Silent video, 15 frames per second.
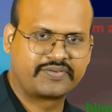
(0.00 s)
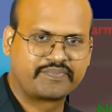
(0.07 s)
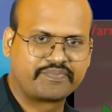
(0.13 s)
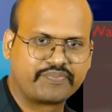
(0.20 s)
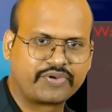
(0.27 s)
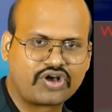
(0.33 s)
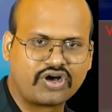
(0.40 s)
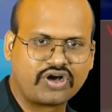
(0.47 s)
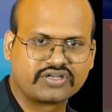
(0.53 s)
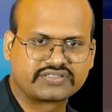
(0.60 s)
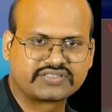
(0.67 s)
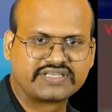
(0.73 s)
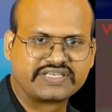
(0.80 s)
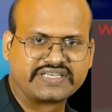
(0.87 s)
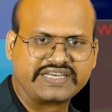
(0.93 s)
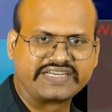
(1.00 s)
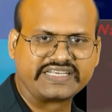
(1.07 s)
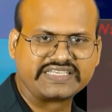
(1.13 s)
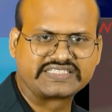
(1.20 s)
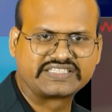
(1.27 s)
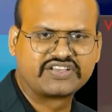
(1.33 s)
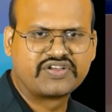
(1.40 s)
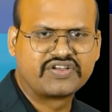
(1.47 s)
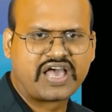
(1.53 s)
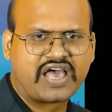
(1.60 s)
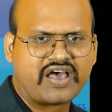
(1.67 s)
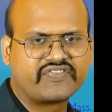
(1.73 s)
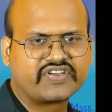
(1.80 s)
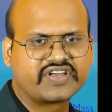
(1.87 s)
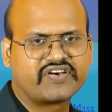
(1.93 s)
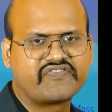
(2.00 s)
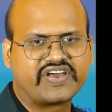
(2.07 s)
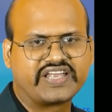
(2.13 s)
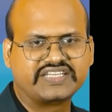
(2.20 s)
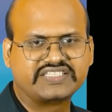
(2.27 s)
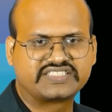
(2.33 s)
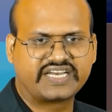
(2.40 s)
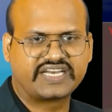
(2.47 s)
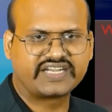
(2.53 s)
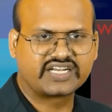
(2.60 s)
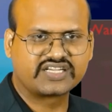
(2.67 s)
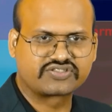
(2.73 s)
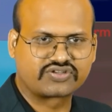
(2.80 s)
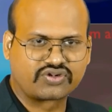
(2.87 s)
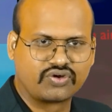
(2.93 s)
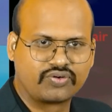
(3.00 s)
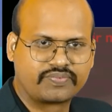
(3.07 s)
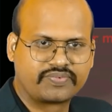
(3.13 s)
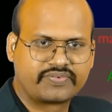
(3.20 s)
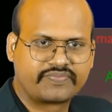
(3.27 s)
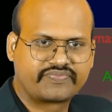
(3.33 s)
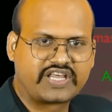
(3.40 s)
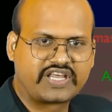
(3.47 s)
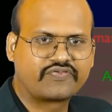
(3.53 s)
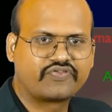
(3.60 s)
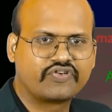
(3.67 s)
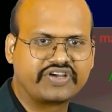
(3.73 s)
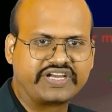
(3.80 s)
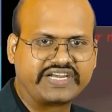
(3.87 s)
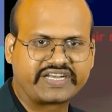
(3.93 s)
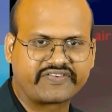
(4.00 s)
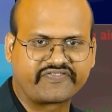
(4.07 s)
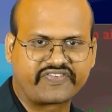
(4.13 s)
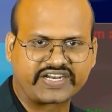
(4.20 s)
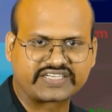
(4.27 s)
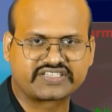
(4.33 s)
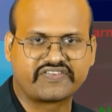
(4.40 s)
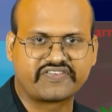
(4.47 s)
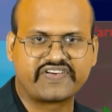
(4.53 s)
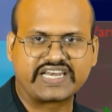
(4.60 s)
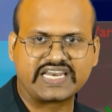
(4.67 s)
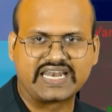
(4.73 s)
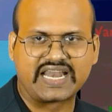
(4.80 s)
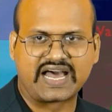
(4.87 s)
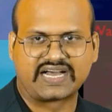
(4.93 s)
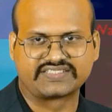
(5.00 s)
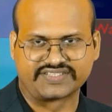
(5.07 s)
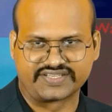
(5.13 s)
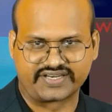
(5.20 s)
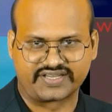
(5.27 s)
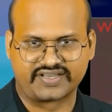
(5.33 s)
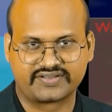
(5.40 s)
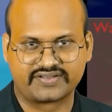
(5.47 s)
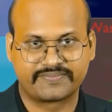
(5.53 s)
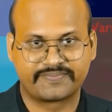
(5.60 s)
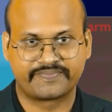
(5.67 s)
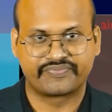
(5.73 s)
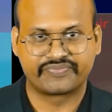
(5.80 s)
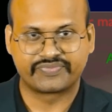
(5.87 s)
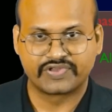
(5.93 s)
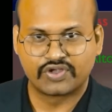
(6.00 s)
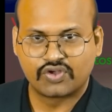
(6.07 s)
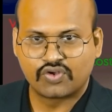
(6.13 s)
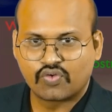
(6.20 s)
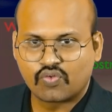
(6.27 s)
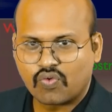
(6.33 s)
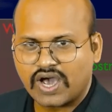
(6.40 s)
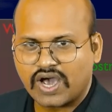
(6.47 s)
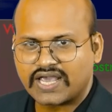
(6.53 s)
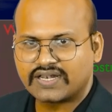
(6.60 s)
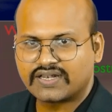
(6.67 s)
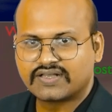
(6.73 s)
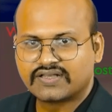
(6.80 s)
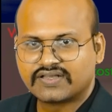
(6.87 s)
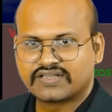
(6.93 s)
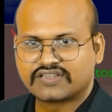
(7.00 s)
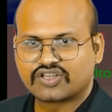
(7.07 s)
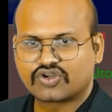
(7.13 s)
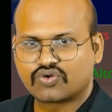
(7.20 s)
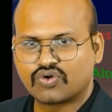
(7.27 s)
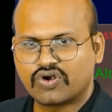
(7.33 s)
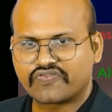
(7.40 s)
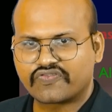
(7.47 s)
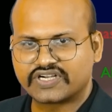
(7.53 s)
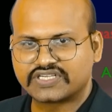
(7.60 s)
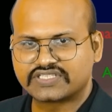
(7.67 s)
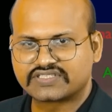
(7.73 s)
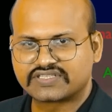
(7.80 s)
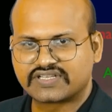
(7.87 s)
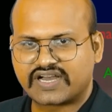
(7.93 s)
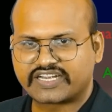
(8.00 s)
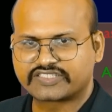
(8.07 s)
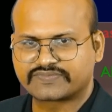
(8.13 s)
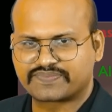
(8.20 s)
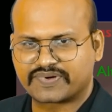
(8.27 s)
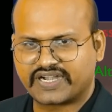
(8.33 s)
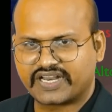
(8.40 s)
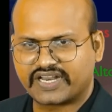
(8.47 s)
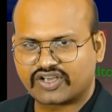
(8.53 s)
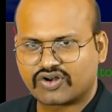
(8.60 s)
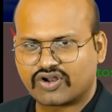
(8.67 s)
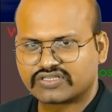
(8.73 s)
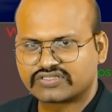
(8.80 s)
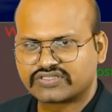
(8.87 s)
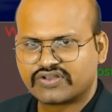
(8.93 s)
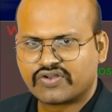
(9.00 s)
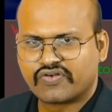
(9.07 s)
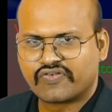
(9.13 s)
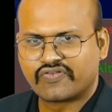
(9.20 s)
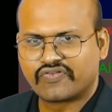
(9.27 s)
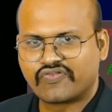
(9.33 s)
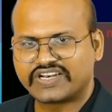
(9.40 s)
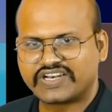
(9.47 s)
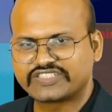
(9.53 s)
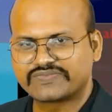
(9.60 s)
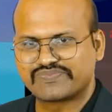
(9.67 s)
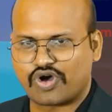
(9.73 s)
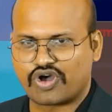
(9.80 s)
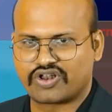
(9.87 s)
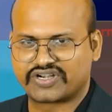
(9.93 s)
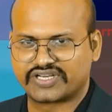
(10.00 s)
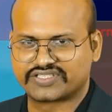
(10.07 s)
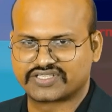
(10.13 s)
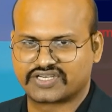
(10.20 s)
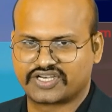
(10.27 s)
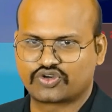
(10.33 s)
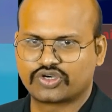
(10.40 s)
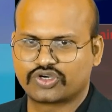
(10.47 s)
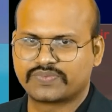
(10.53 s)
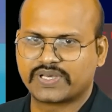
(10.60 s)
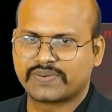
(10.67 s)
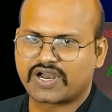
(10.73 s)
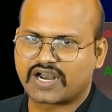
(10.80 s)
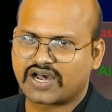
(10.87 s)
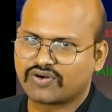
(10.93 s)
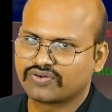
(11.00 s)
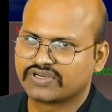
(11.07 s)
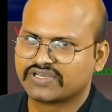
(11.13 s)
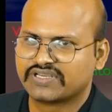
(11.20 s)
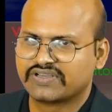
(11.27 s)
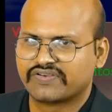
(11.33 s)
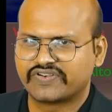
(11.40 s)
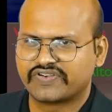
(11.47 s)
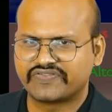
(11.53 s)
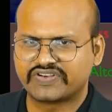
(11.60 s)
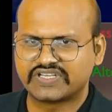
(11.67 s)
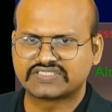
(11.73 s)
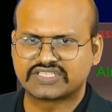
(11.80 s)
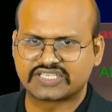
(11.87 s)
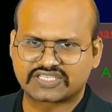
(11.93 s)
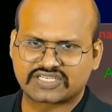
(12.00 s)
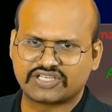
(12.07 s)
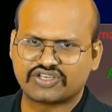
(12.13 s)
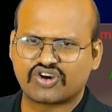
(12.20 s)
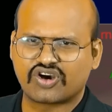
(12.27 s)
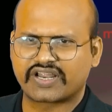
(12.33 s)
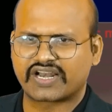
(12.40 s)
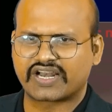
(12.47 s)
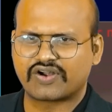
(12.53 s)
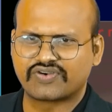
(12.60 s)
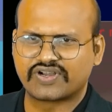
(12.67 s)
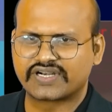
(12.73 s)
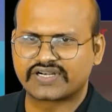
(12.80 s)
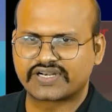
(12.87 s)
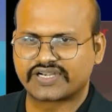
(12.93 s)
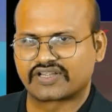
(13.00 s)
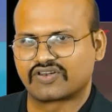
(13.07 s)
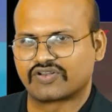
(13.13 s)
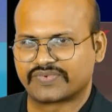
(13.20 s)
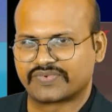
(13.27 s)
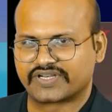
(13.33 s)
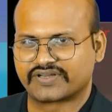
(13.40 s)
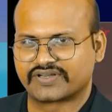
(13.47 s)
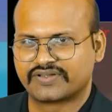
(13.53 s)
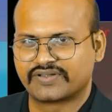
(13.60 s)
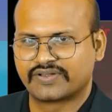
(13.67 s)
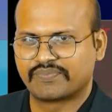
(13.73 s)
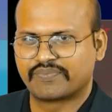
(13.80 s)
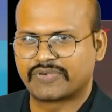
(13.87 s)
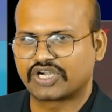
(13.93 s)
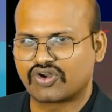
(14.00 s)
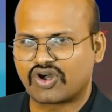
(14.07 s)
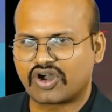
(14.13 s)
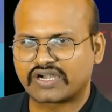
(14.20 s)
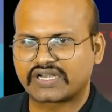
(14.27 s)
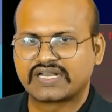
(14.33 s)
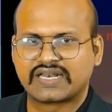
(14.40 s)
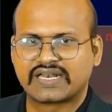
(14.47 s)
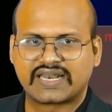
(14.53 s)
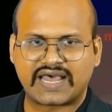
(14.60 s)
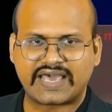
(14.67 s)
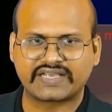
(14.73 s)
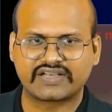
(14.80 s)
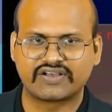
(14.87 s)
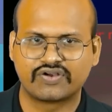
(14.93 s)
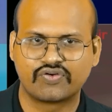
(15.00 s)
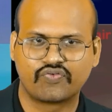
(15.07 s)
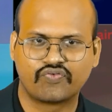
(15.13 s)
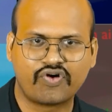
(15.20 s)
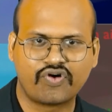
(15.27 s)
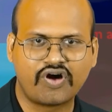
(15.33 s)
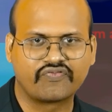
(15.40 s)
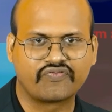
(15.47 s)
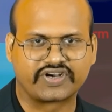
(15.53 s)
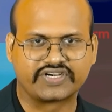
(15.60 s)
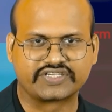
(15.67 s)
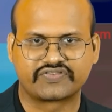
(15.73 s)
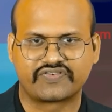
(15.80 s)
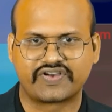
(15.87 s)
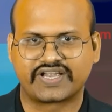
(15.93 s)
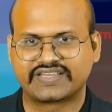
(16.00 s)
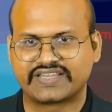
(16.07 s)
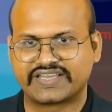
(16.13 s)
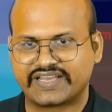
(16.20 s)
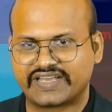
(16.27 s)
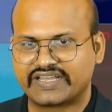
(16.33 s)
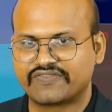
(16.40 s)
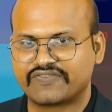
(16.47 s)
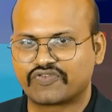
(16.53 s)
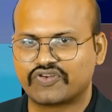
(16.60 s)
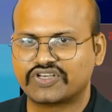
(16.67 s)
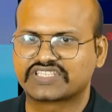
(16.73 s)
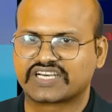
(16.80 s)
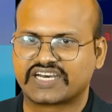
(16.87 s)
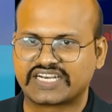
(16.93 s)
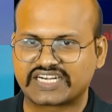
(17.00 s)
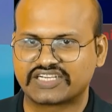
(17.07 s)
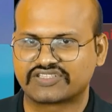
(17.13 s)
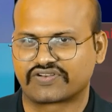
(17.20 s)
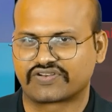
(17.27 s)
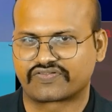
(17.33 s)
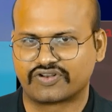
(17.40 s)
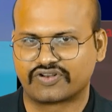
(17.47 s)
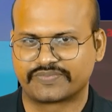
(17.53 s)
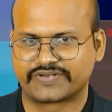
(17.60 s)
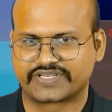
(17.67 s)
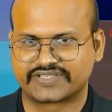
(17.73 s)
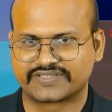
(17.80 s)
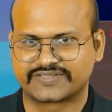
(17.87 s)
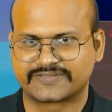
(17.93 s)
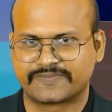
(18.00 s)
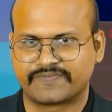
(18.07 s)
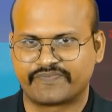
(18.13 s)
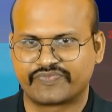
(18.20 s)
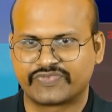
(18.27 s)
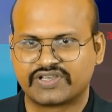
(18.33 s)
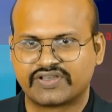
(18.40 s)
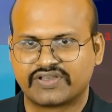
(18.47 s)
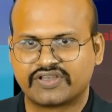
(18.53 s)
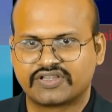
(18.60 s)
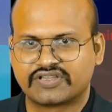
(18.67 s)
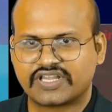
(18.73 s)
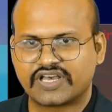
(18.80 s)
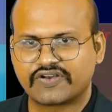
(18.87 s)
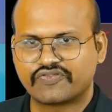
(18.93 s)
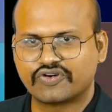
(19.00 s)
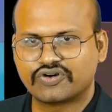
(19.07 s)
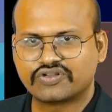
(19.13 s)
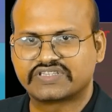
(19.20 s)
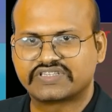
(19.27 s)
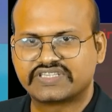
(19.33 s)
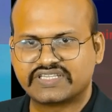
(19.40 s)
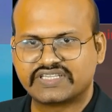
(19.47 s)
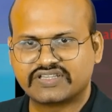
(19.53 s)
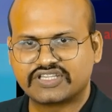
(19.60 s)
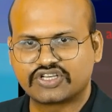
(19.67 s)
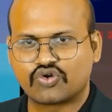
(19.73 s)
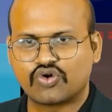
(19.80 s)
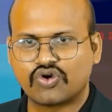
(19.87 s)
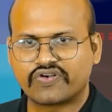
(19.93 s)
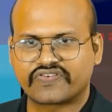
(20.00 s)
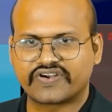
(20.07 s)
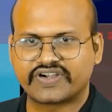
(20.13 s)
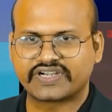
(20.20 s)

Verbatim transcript: because it is having a very gentle slope. Therefore, it affects a very large area. While the cold fronts are spread across very small region, it could be around 50, 60 or around 100 kilometer, but not like warm fronts where they influence hundreds of kilometers. Therefore, the cold front